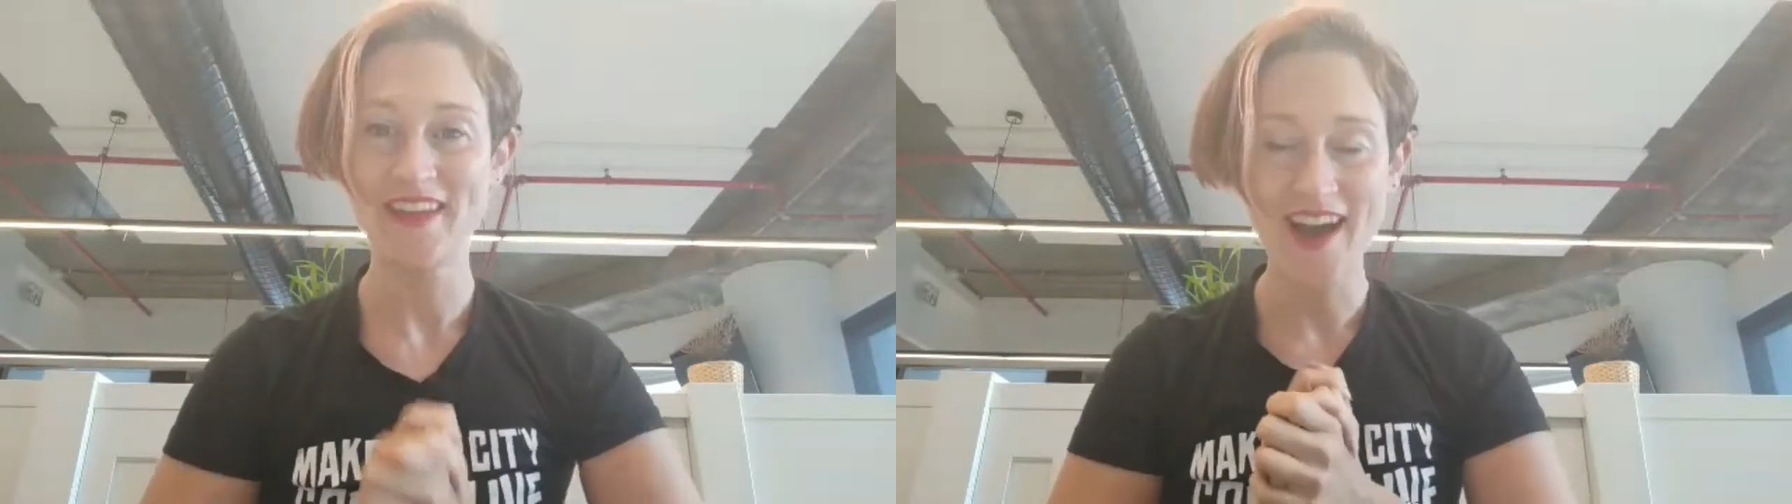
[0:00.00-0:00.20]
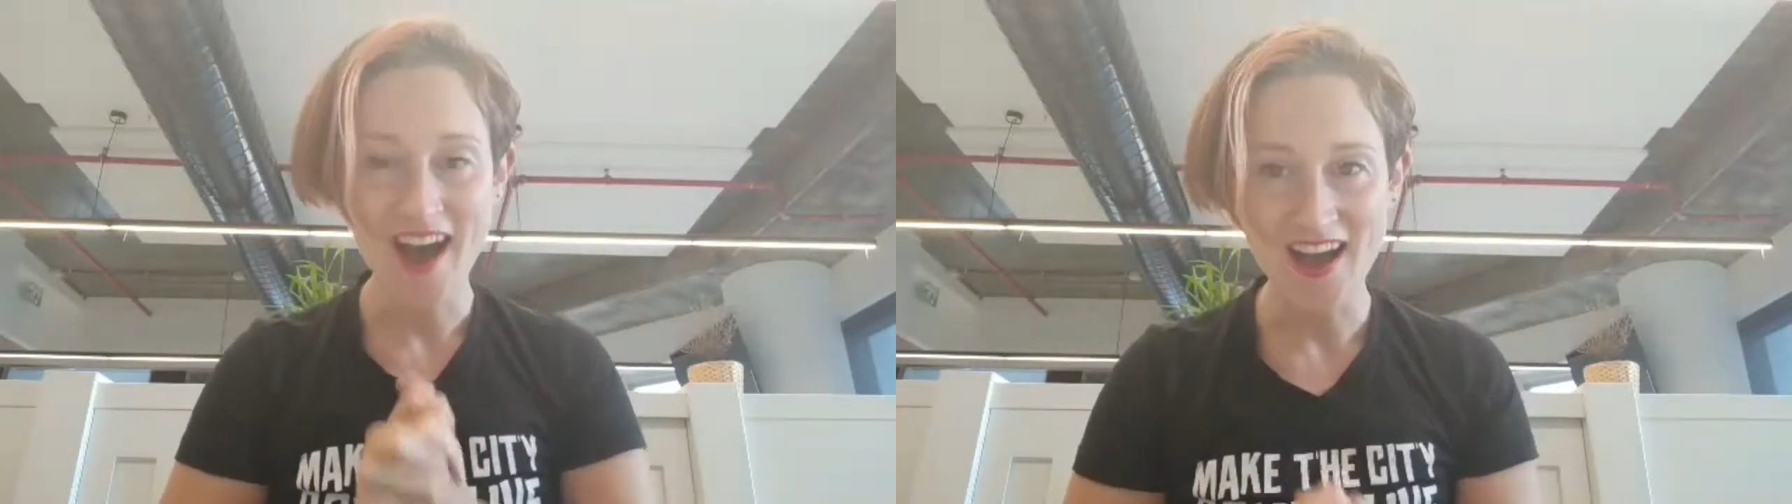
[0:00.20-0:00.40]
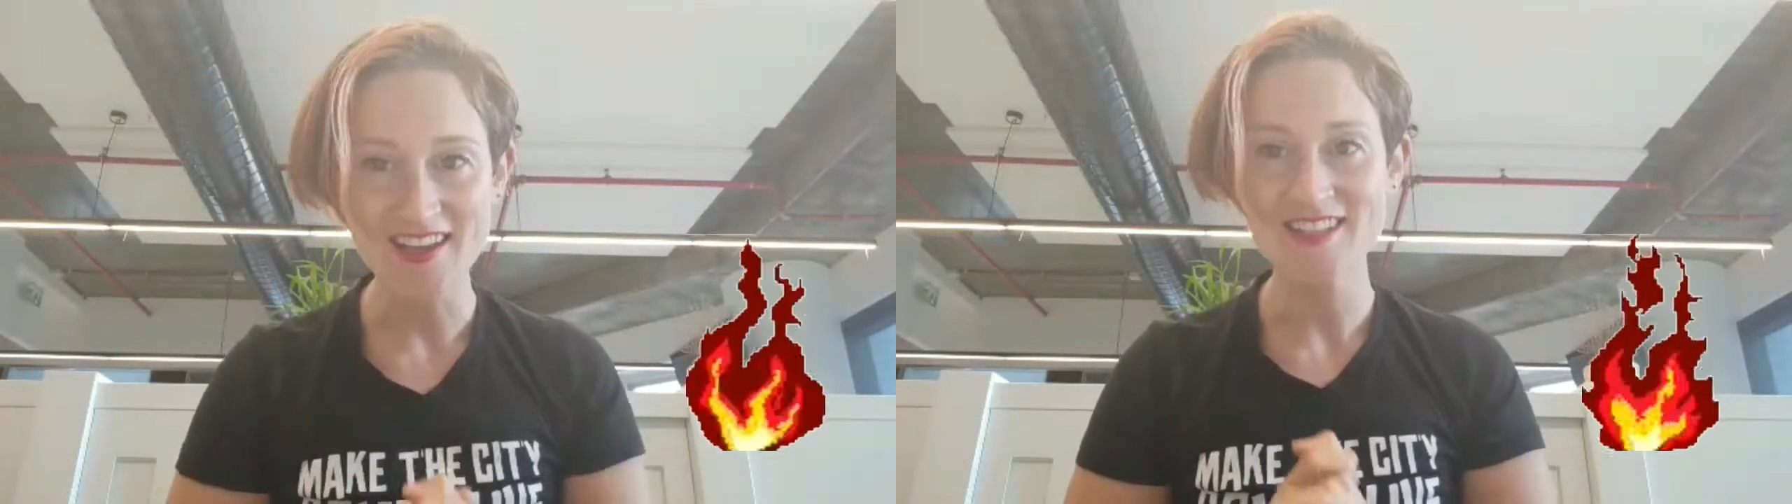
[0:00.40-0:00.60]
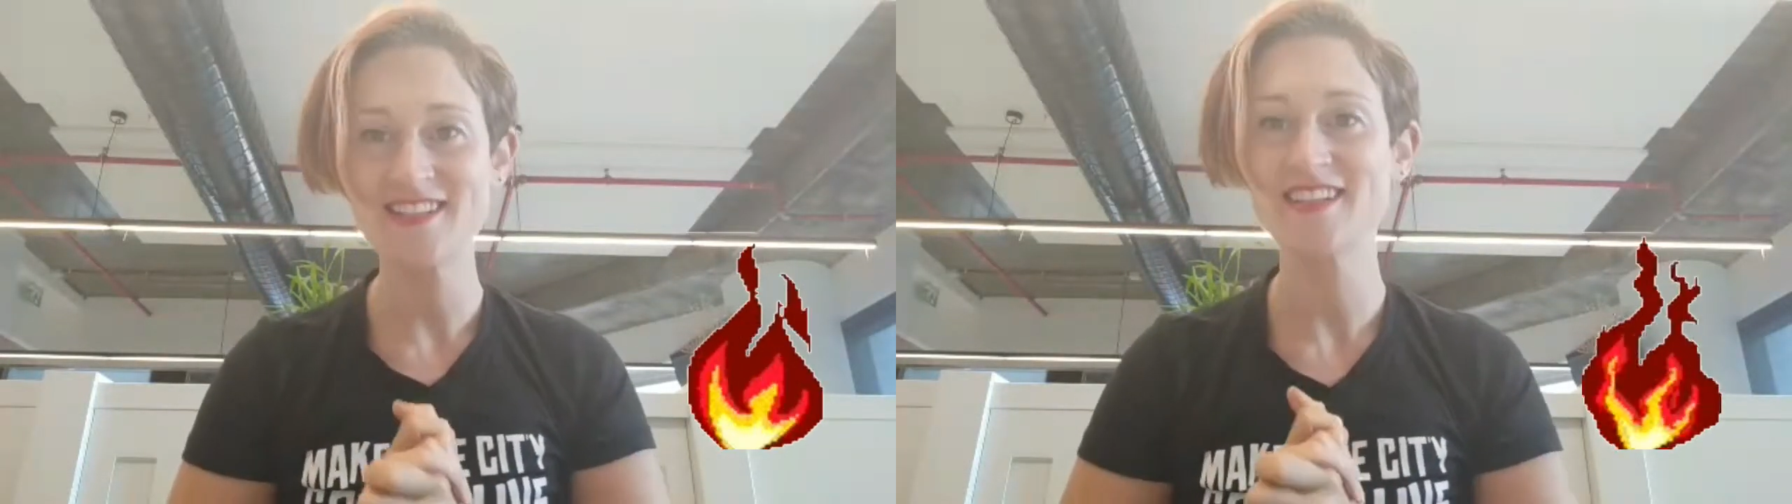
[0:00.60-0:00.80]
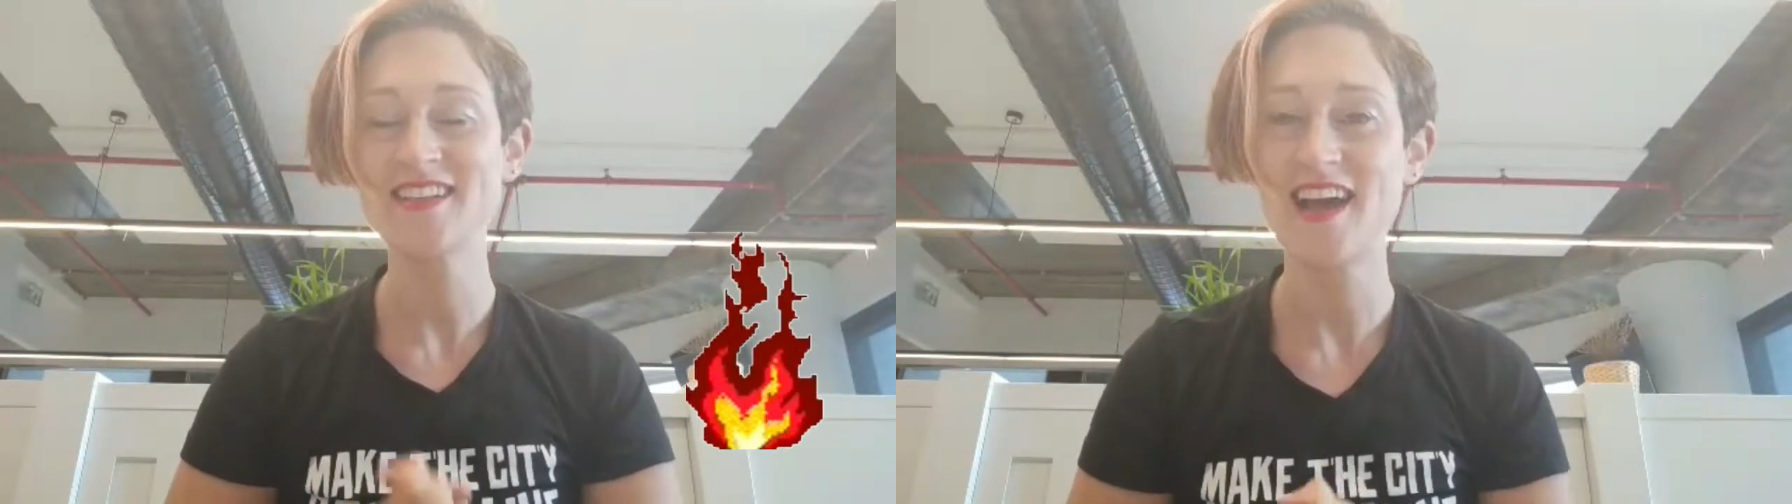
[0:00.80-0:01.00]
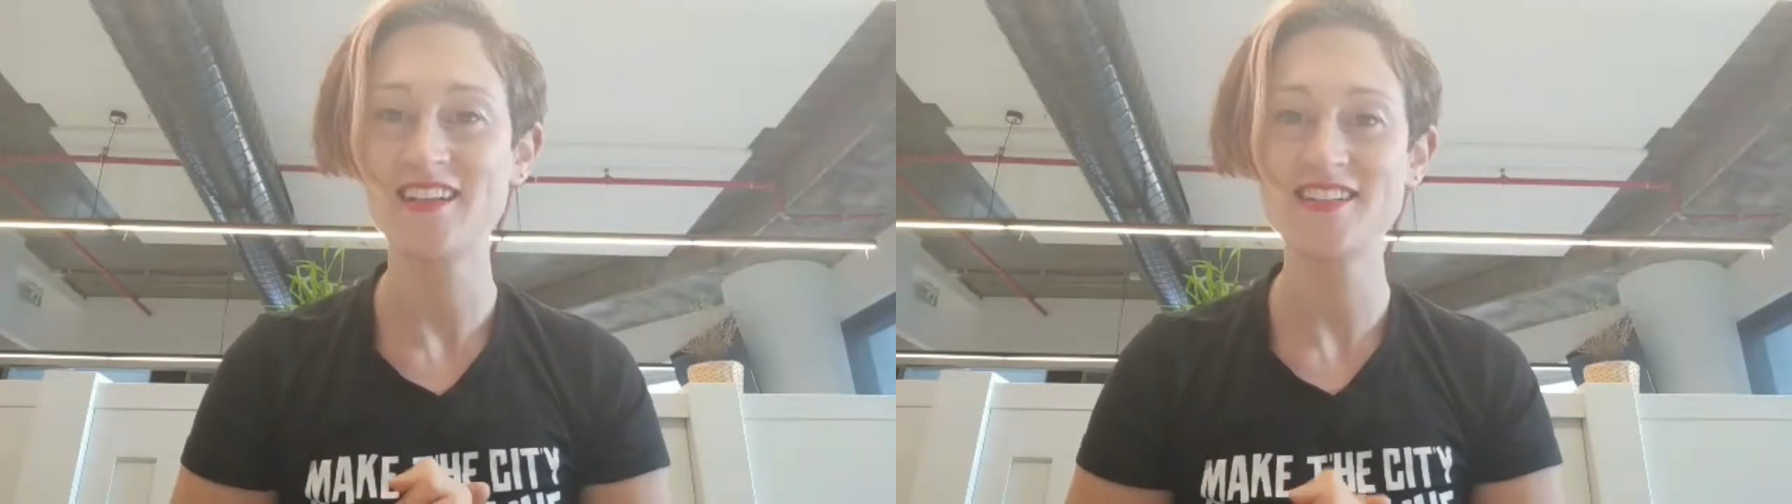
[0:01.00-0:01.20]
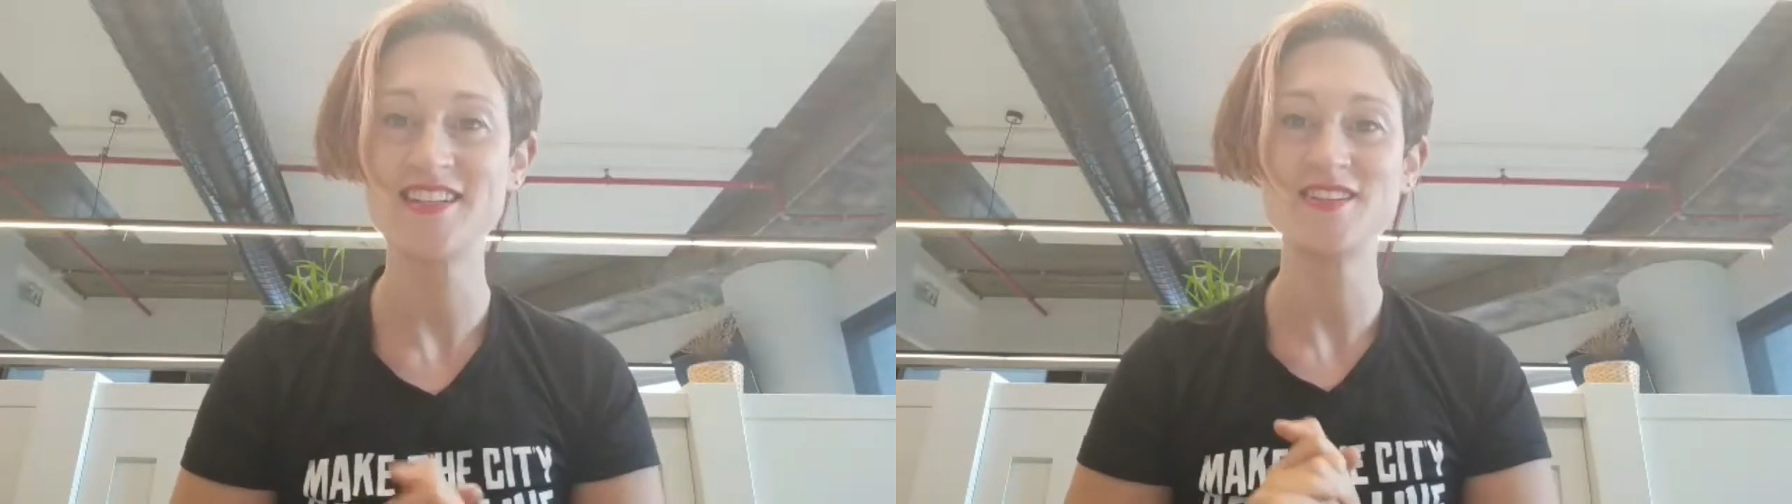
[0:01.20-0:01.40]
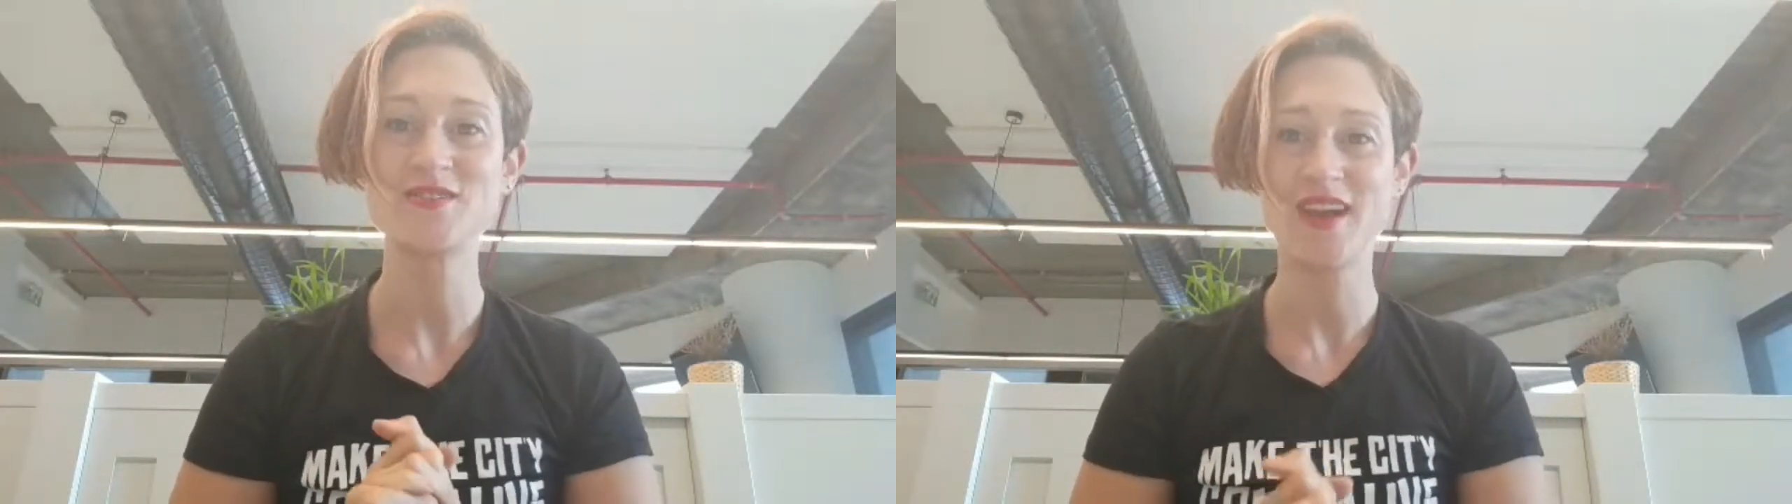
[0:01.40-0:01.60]
hottest
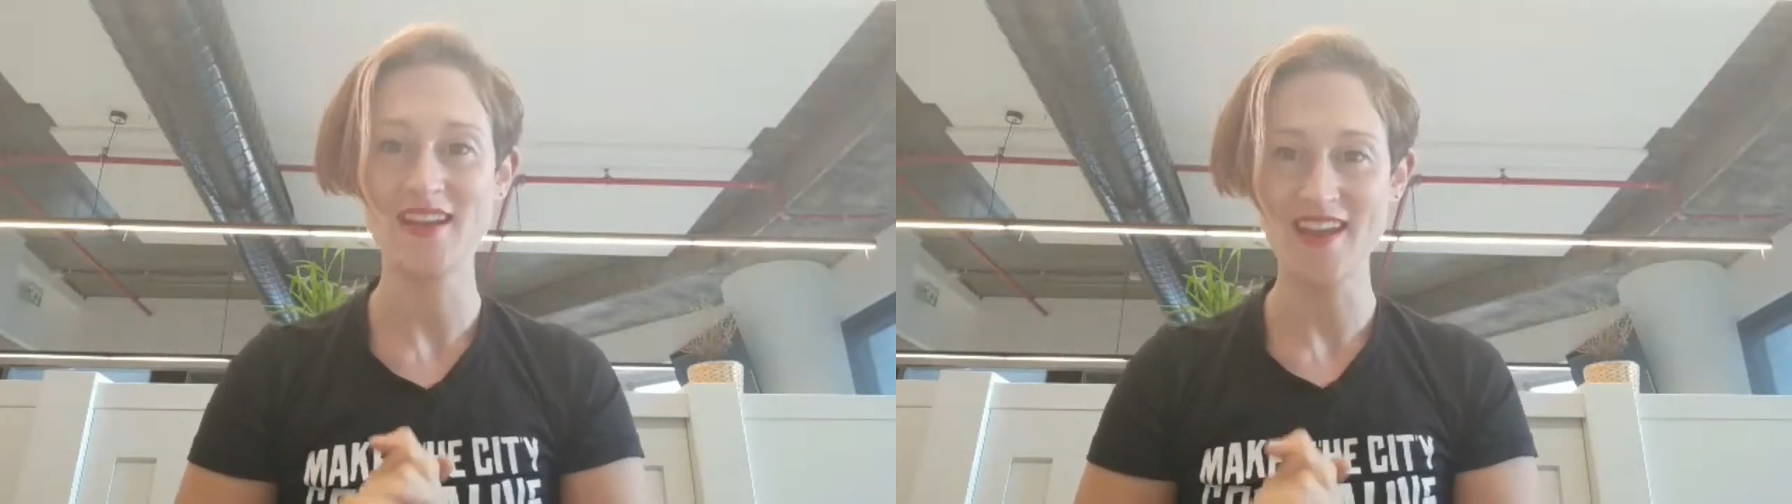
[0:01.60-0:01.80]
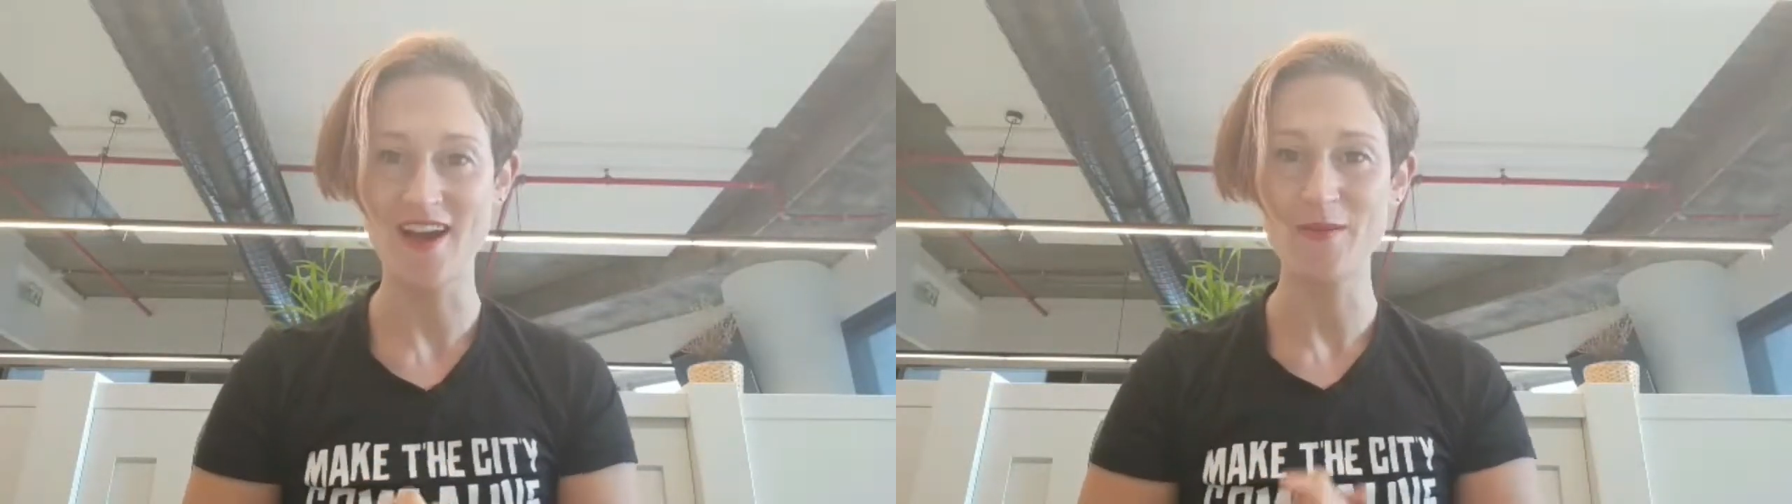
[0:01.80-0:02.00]
technologies right now,